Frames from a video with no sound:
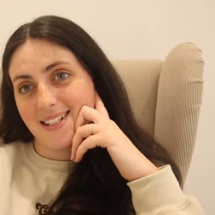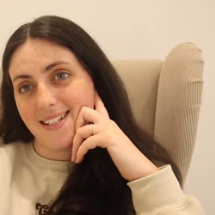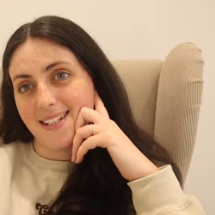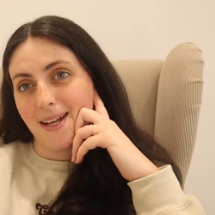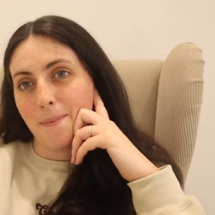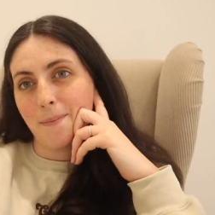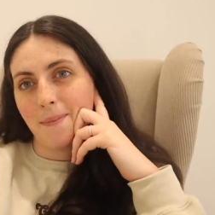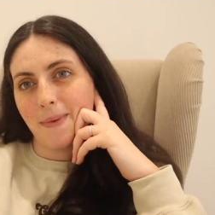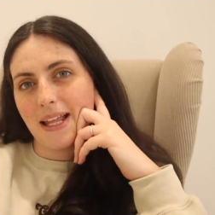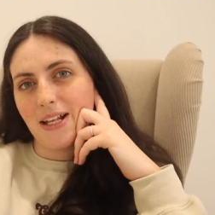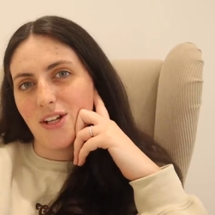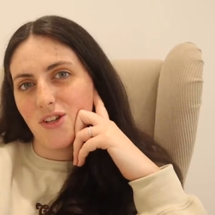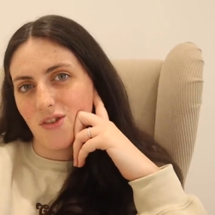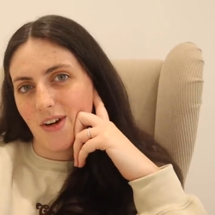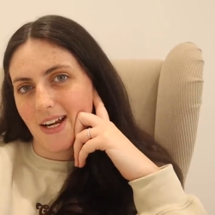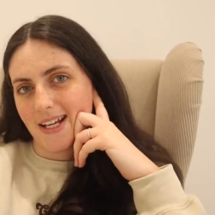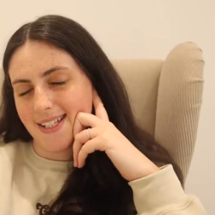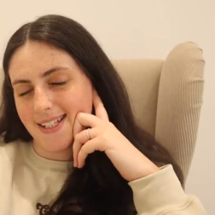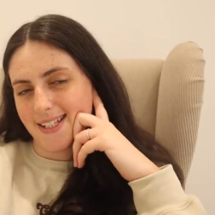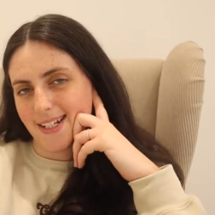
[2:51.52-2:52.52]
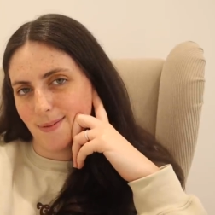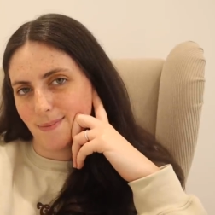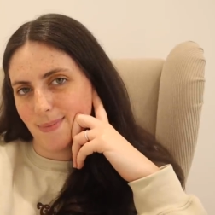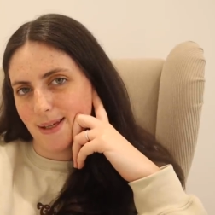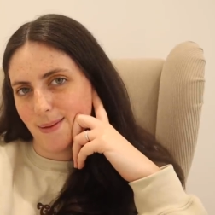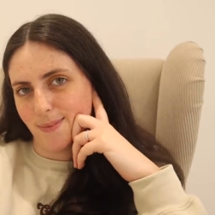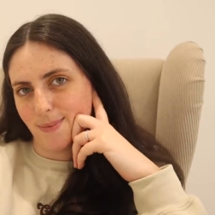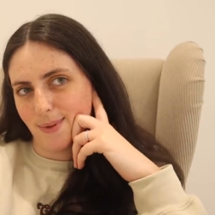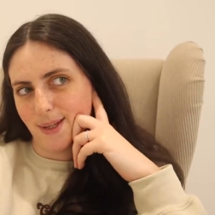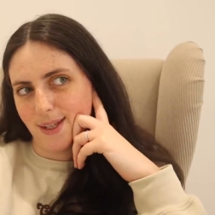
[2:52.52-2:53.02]
some interesting
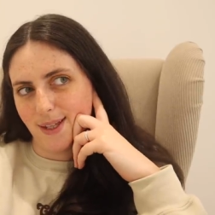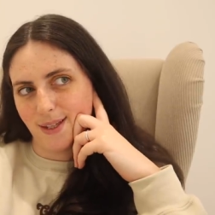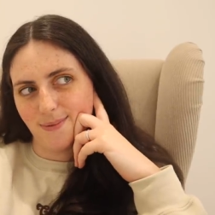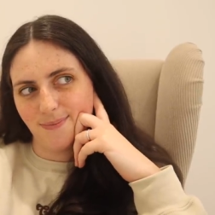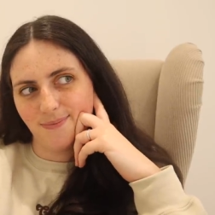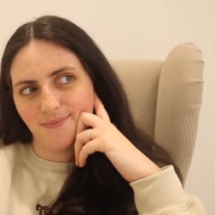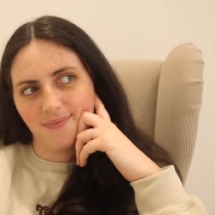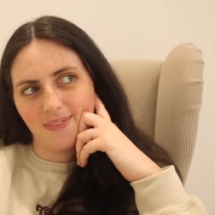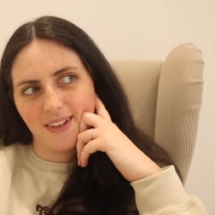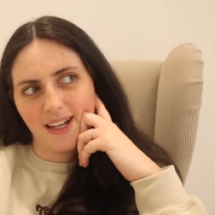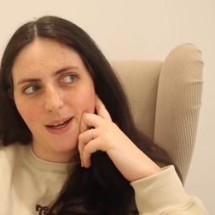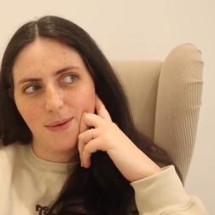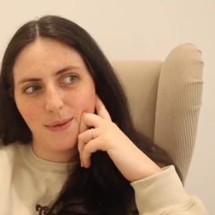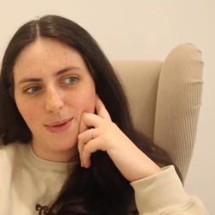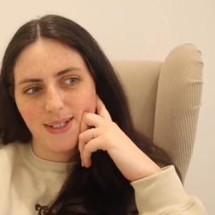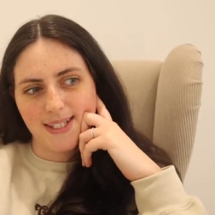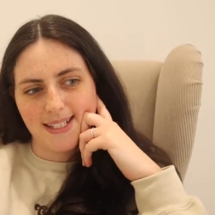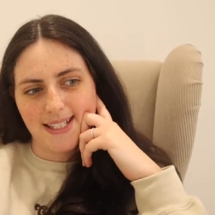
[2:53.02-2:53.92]
people. I will